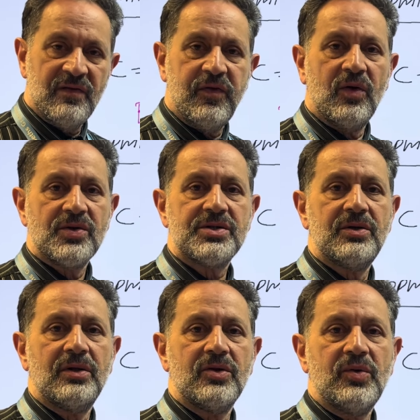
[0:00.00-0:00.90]
force
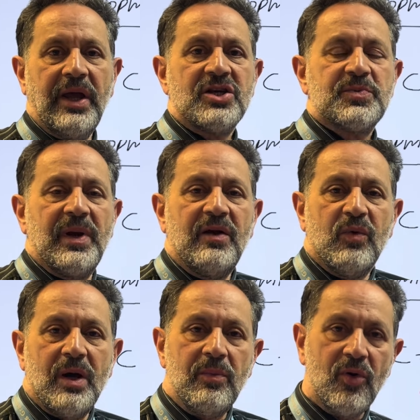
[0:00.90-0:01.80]
in order to explain
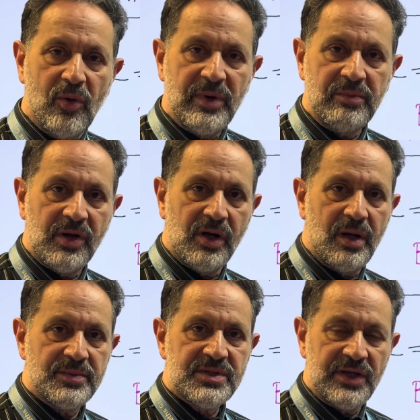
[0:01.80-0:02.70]
why bromine
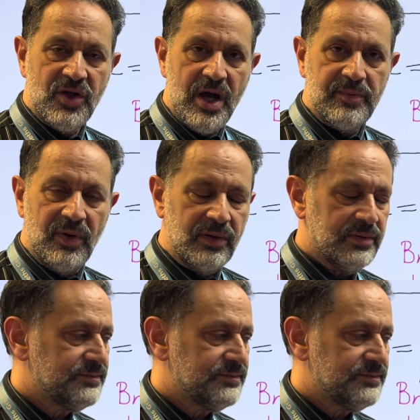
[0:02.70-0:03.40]
becomes a dipole.